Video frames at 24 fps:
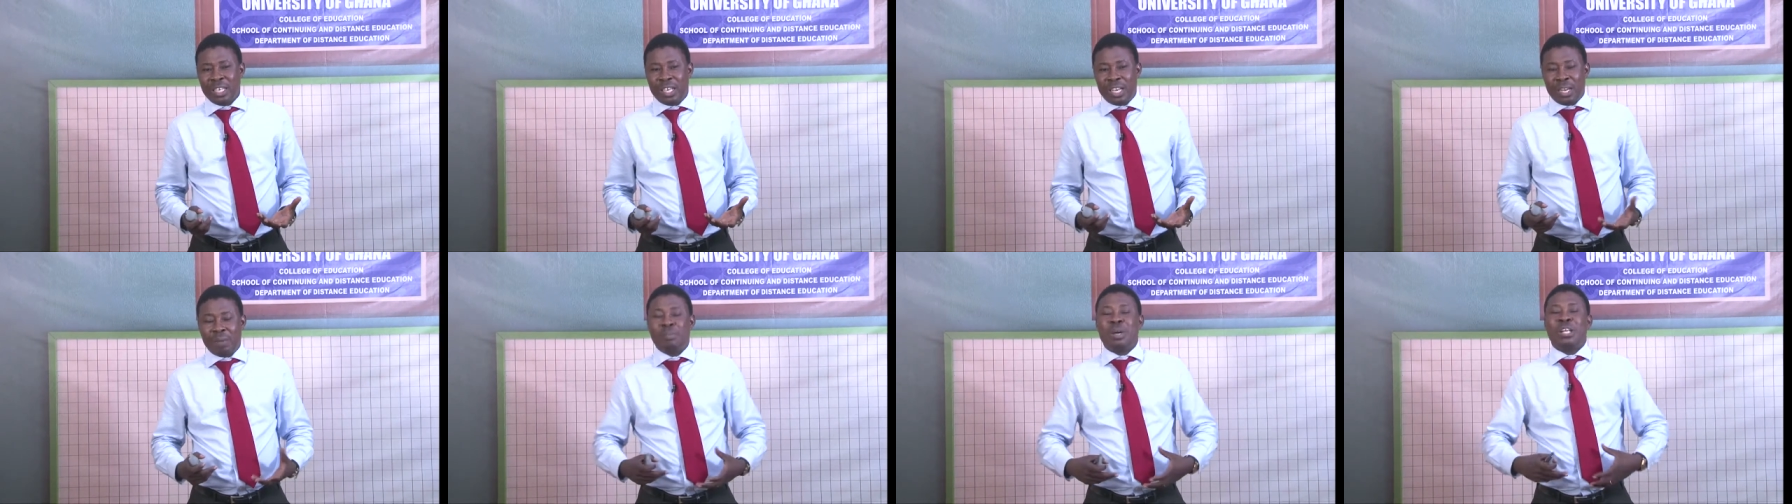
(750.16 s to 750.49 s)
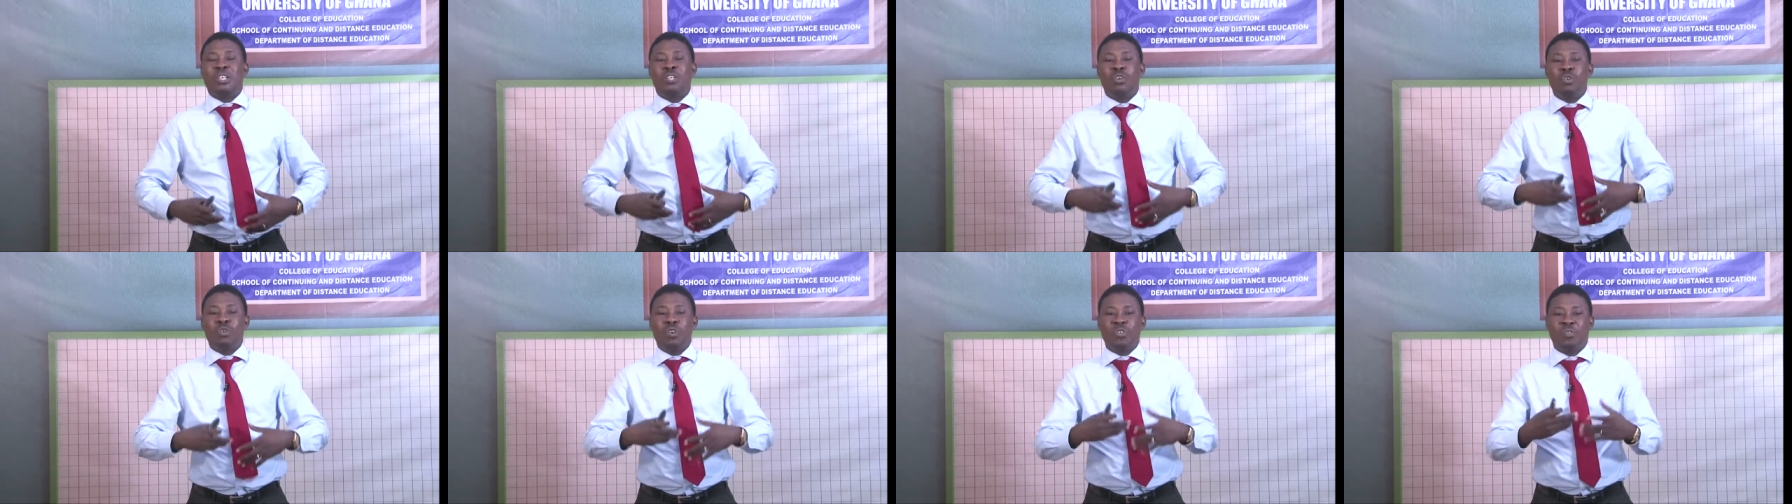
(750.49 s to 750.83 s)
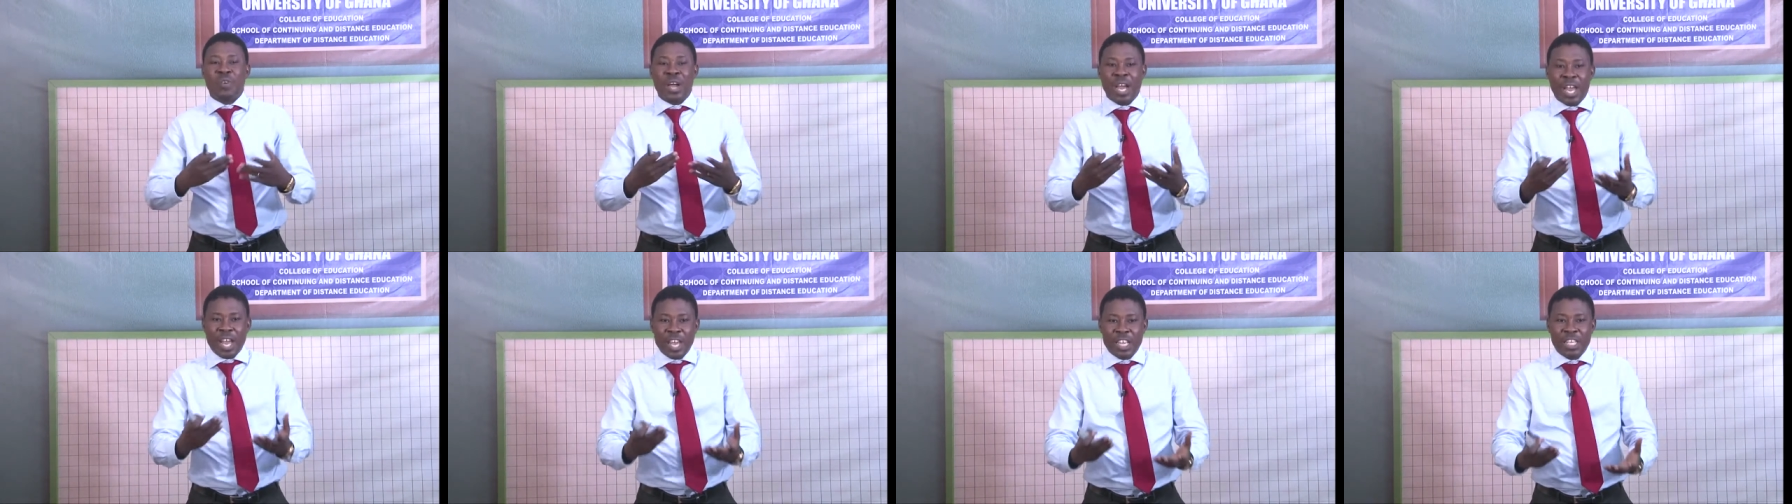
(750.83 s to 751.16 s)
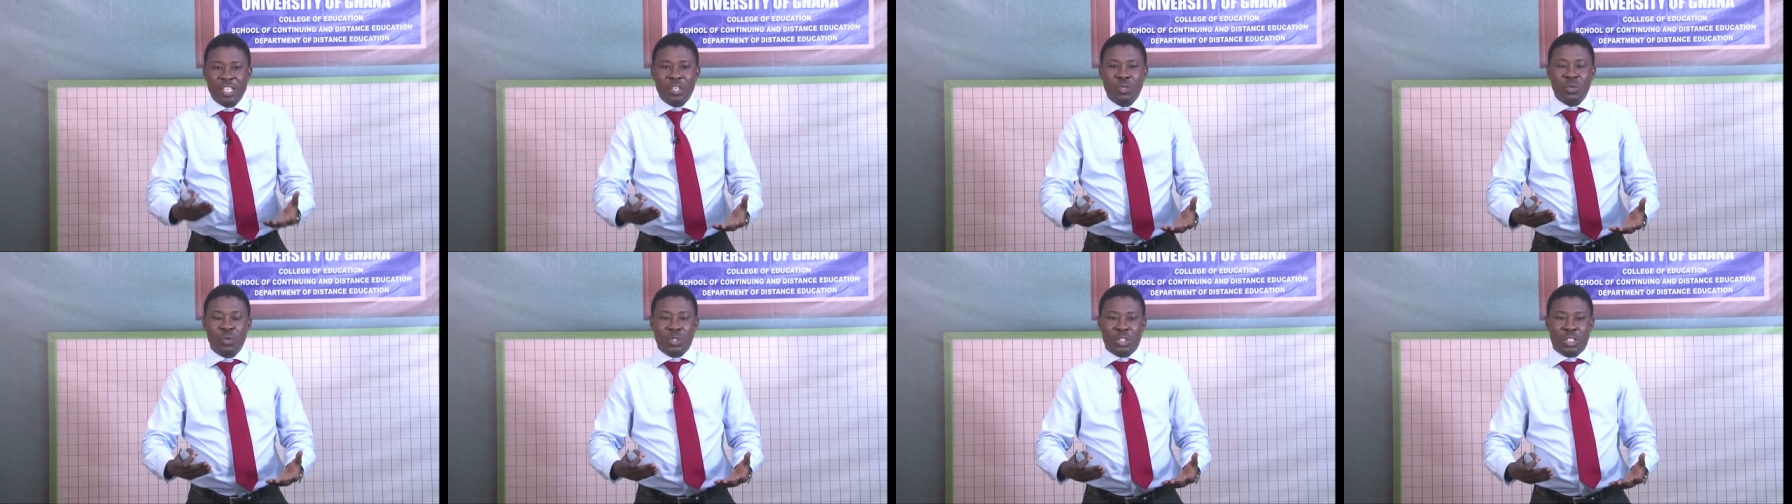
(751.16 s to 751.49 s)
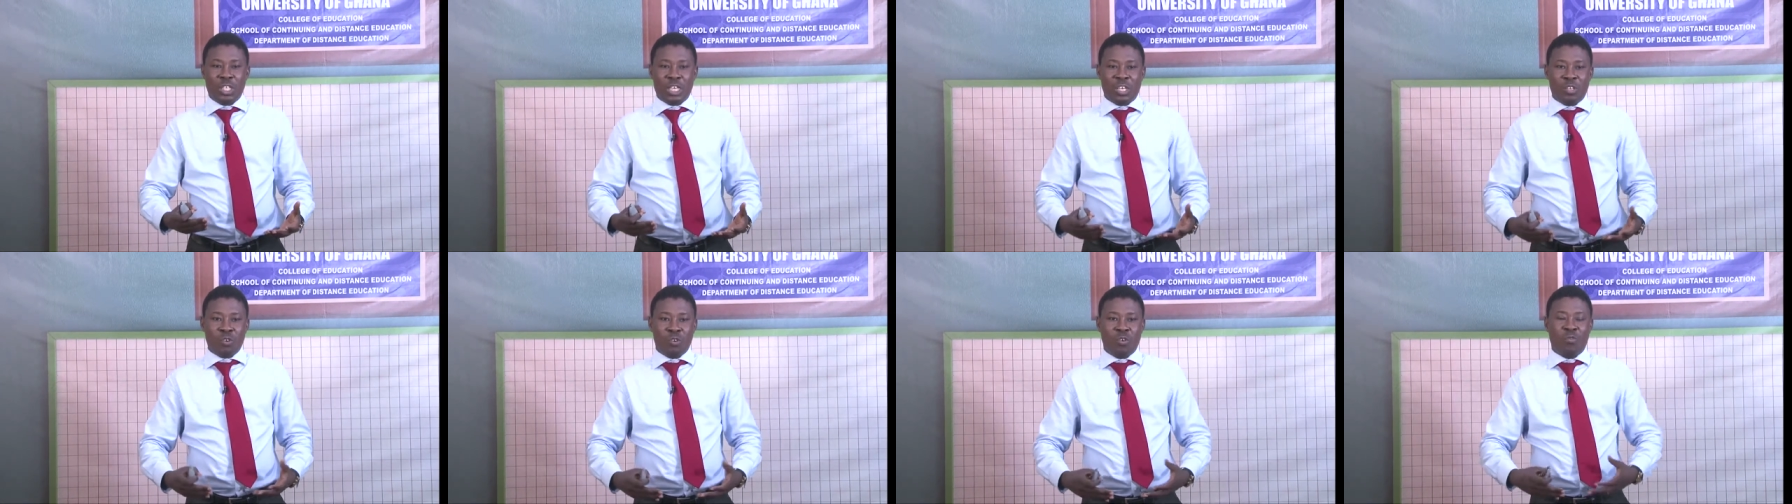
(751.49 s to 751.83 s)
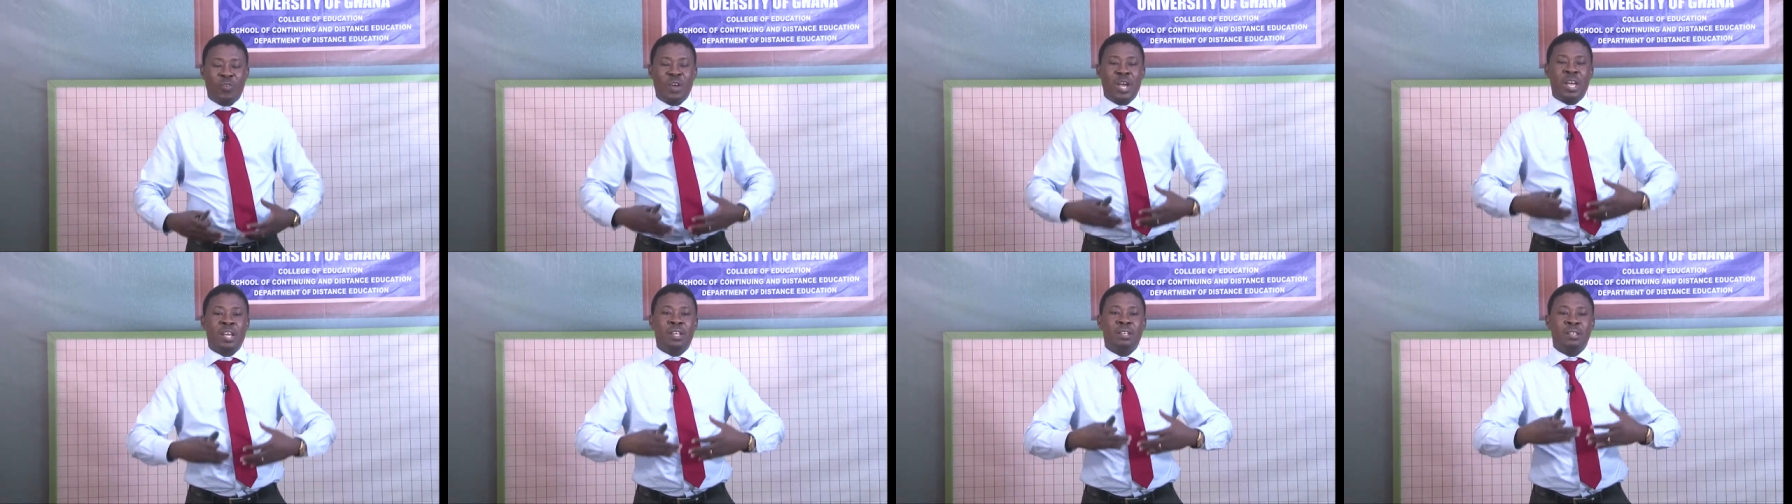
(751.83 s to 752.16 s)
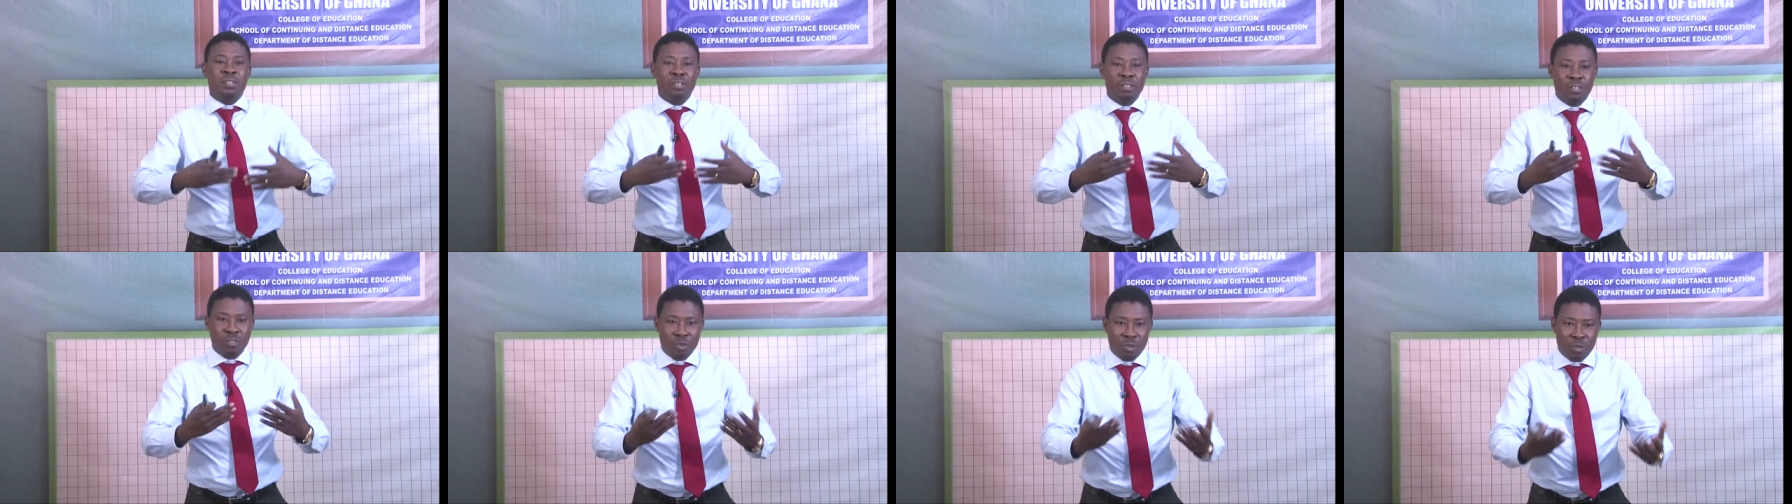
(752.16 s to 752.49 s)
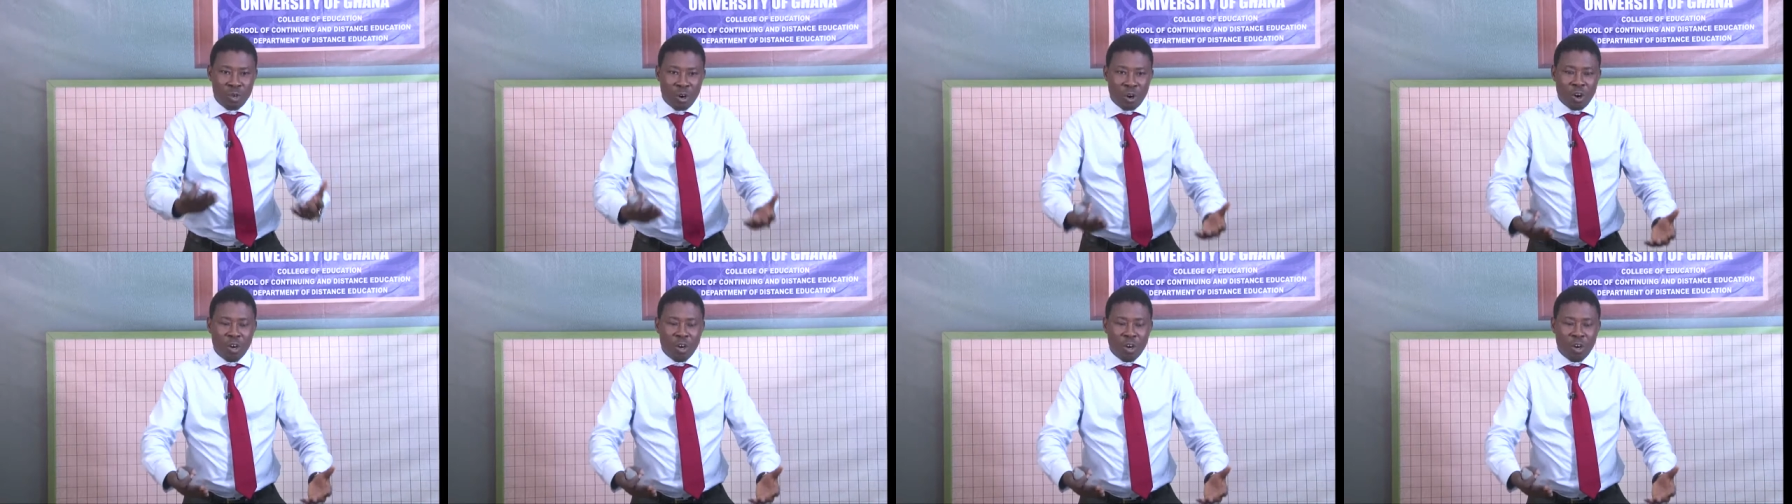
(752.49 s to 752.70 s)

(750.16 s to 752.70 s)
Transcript: Uh, but you will find NGOs there. You will find you know